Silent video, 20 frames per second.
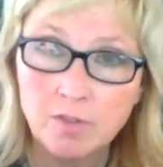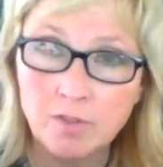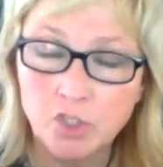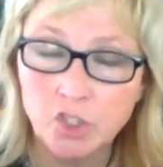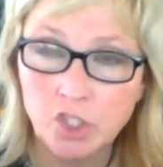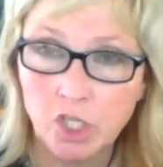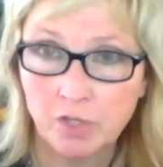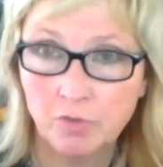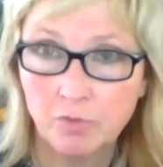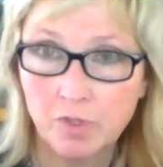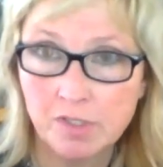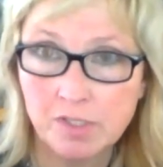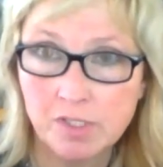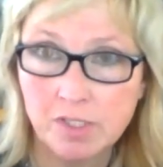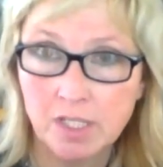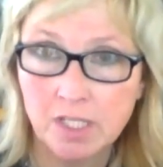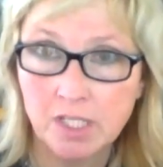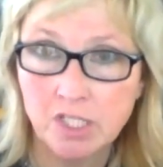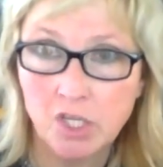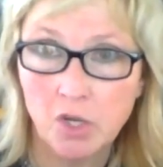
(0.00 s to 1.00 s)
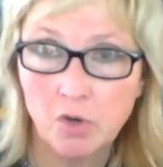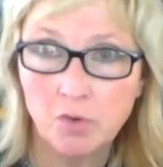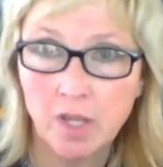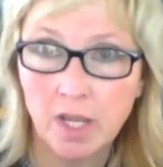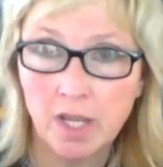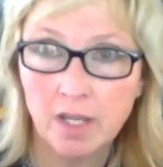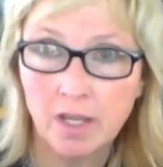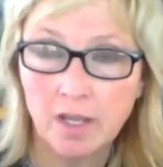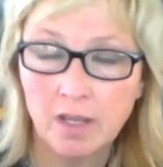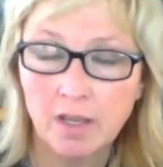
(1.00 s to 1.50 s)
generously
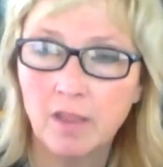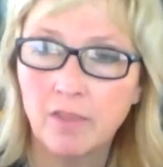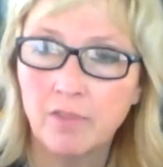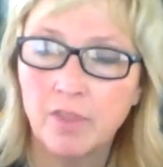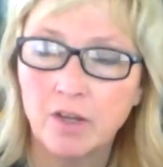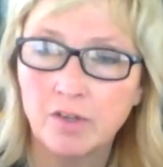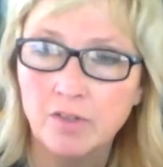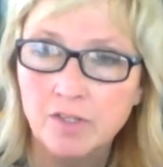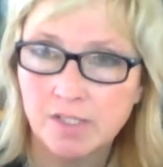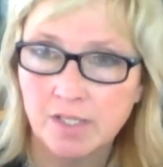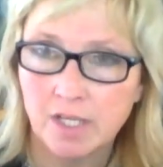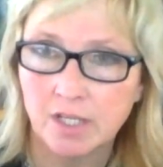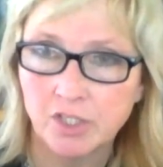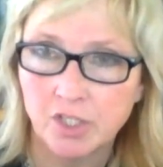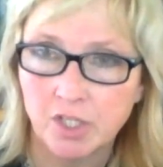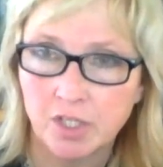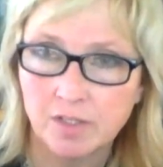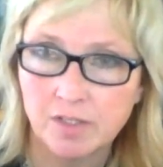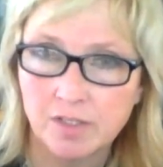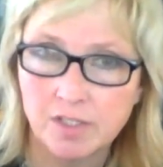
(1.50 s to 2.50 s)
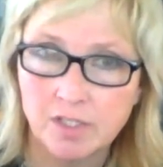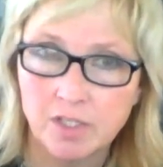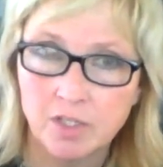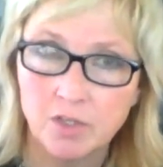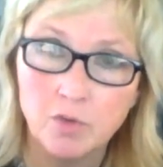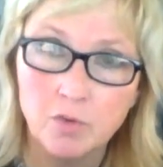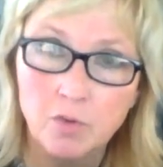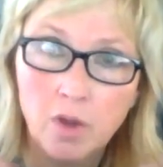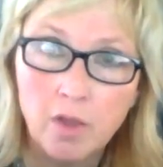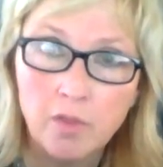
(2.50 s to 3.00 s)
donated their sessions
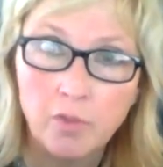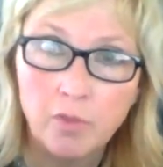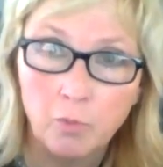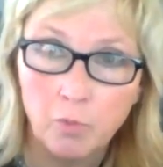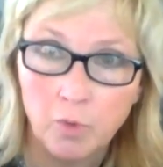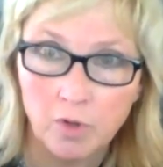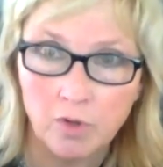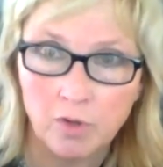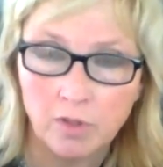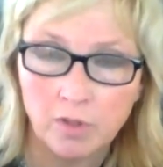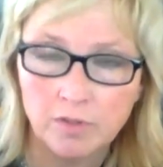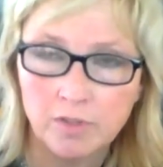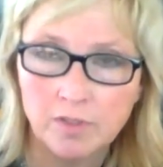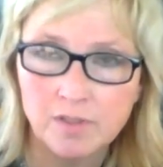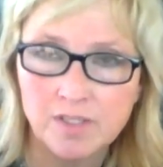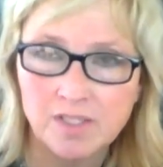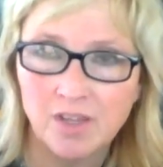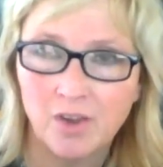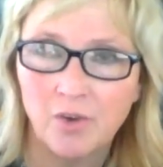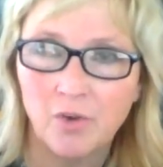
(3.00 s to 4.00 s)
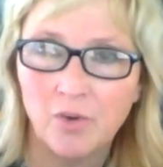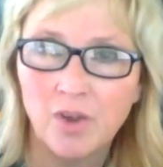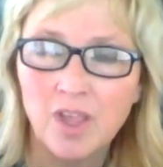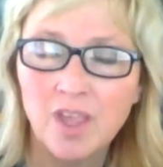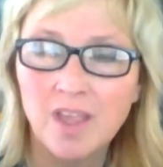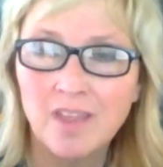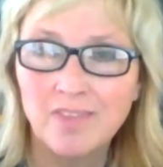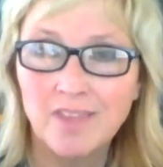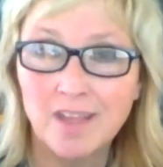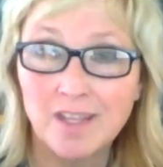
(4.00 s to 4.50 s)
to the world. So
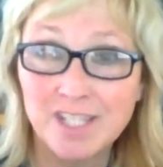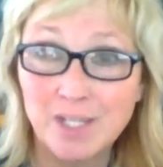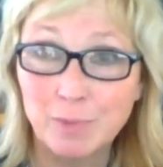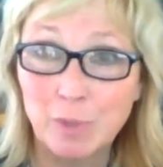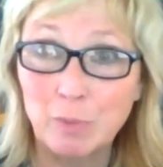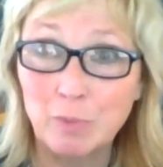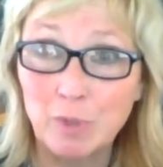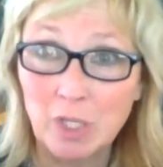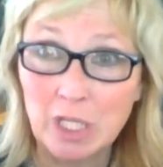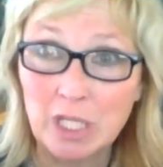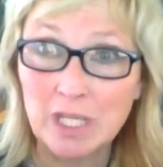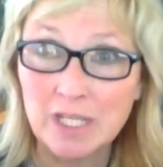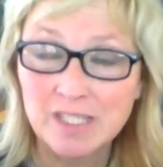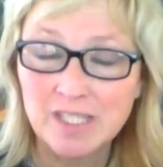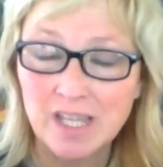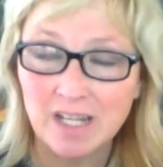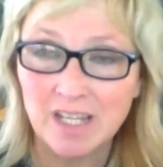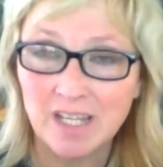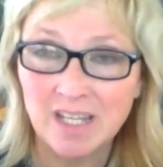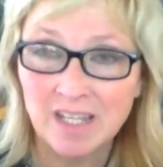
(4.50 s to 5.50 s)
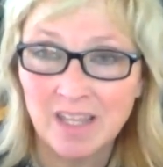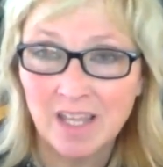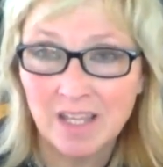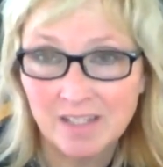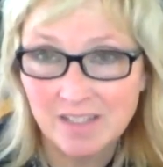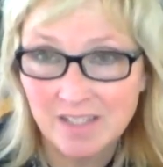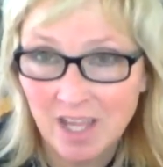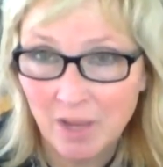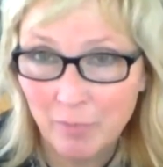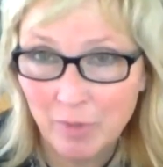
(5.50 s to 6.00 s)
that's going to be really exciting, and
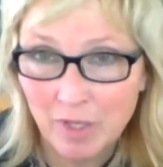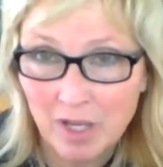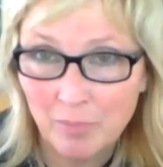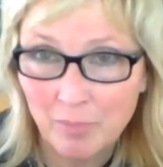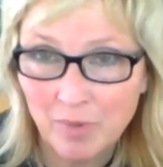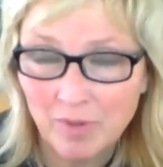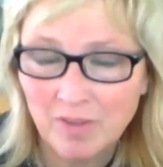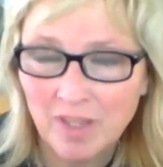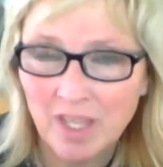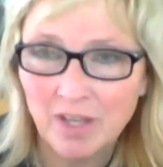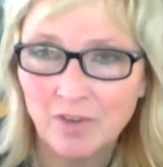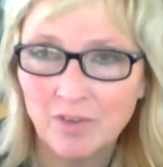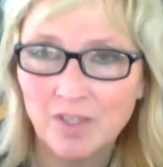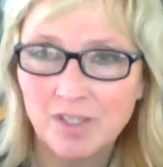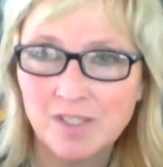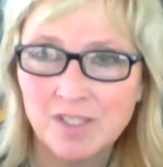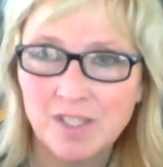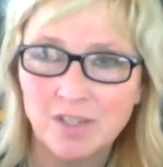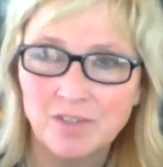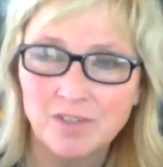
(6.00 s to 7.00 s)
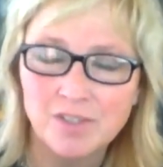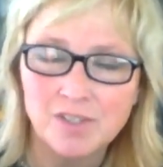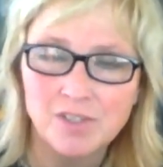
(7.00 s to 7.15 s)
that's coming up later this year.